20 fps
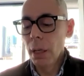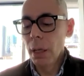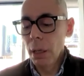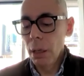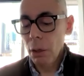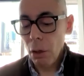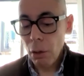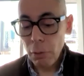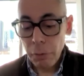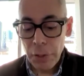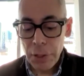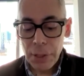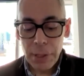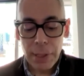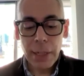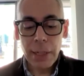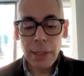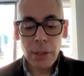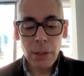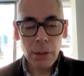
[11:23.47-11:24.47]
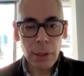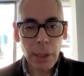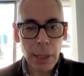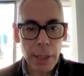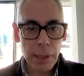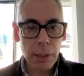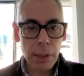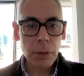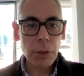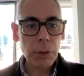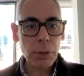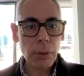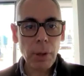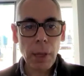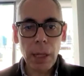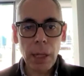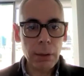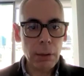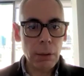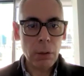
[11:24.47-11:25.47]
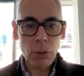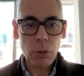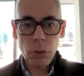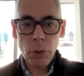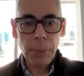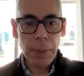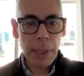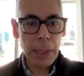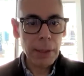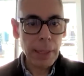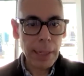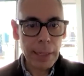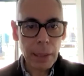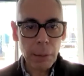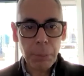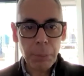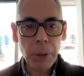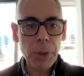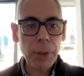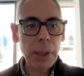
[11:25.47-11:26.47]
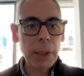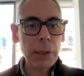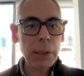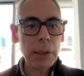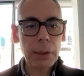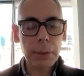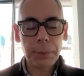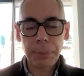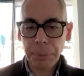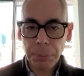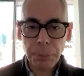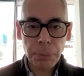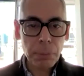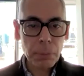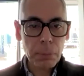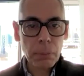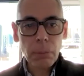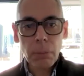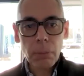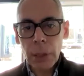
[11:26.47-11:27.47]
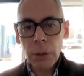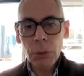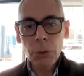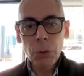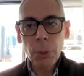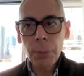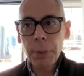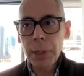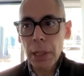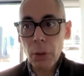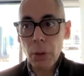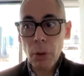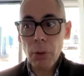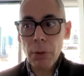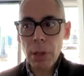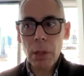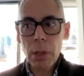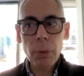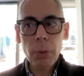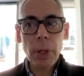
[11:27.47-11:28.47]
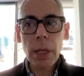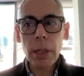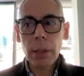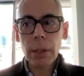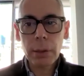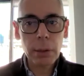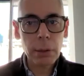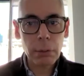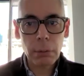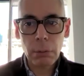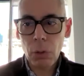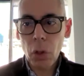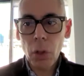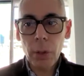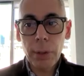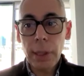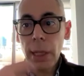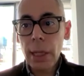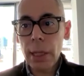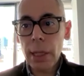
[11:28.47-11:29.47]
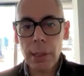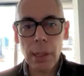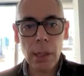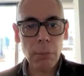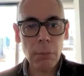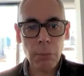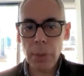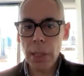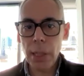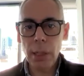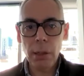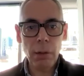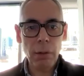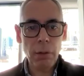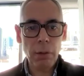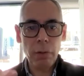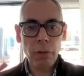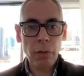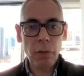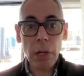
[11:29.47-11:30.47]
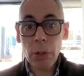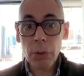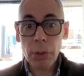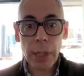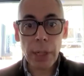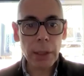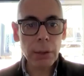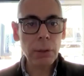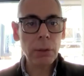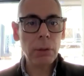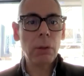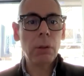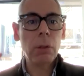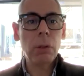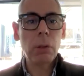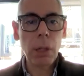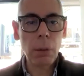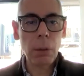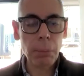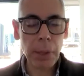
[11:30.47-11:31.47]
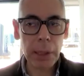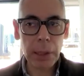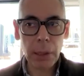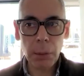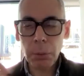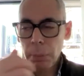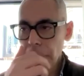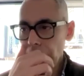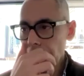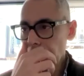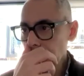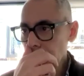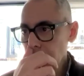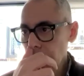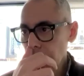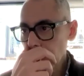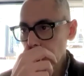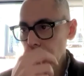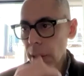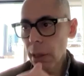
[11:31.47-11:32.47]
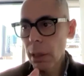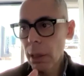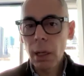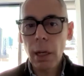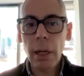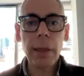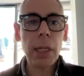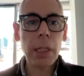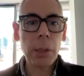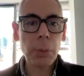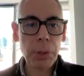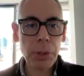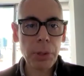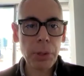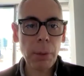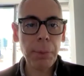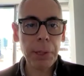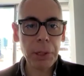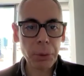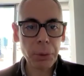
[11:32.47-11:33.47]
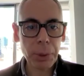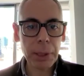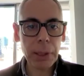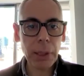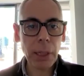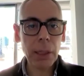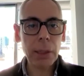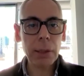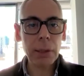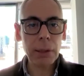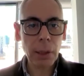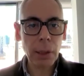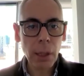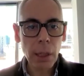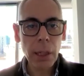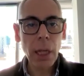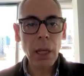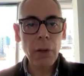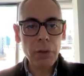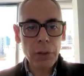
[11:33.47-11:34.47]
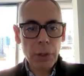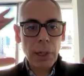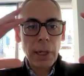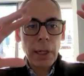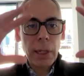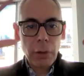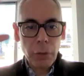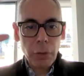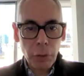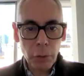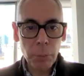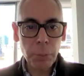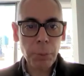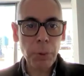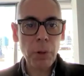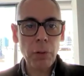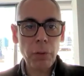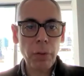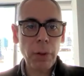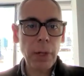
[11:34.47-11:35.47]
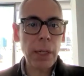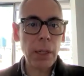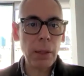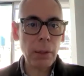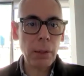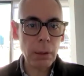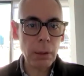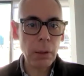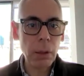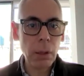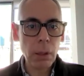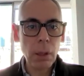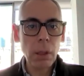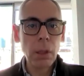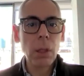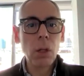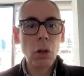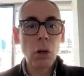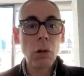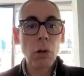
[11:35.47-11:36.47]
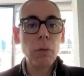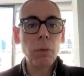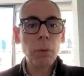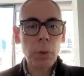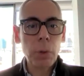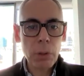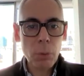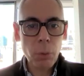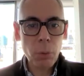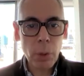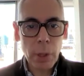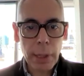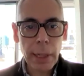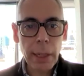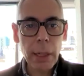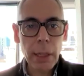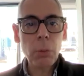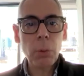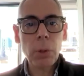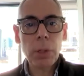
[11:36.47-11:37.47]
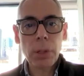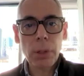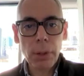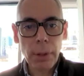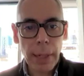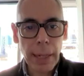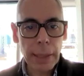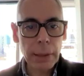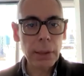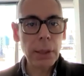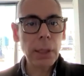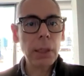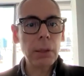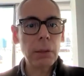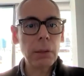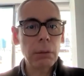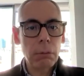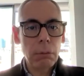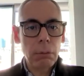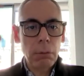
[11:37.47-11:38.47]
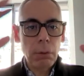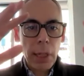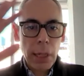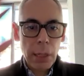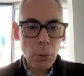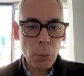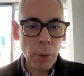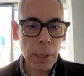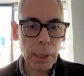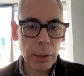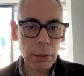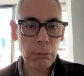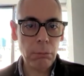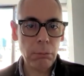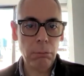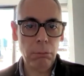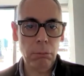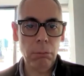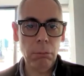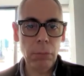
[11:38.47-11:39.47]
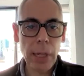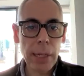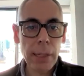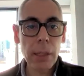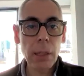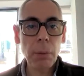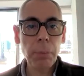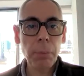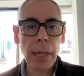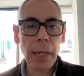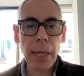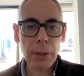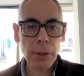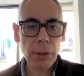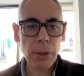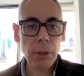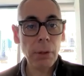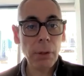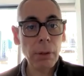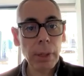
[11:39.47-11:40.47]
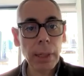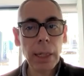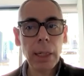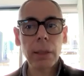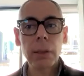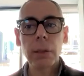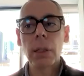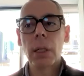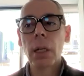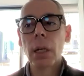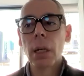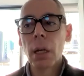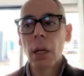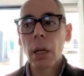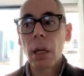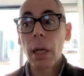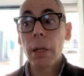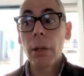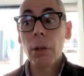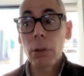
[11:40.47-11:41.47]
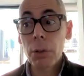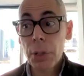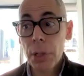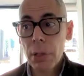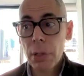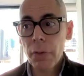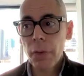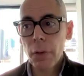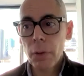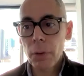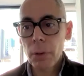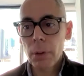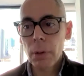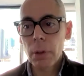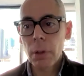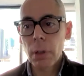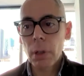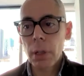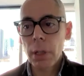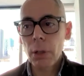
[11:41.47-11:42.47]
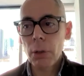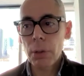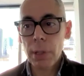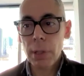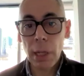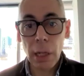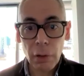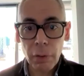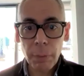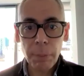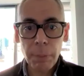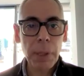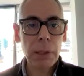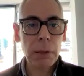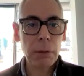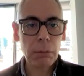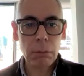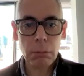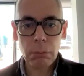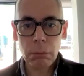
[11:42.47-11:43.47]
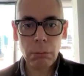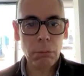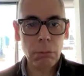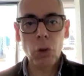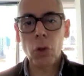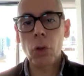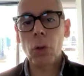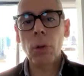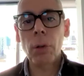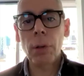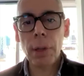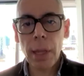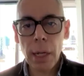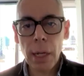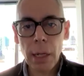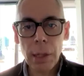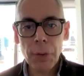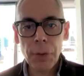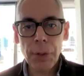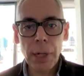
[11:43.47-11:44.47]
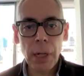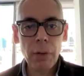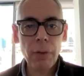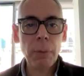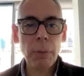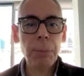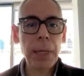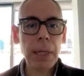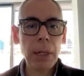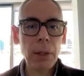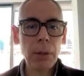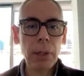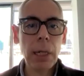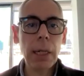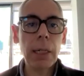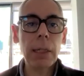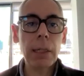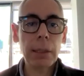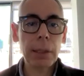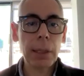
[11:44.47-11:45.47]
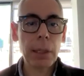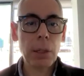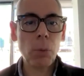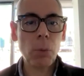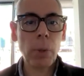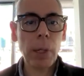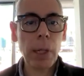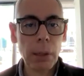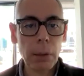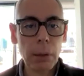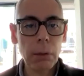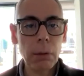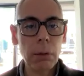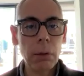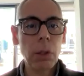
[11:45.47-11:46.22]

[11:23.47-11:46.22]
Obviously, it's not easy to do that. Too many data points, too many growth areas, audience can be varied or in multiple places. And that's what Chartmetric does. Gives you like a full profile of what's working, what's connecting in one easy place to look at. And not just for yourself, but all the other 11 million artists as well.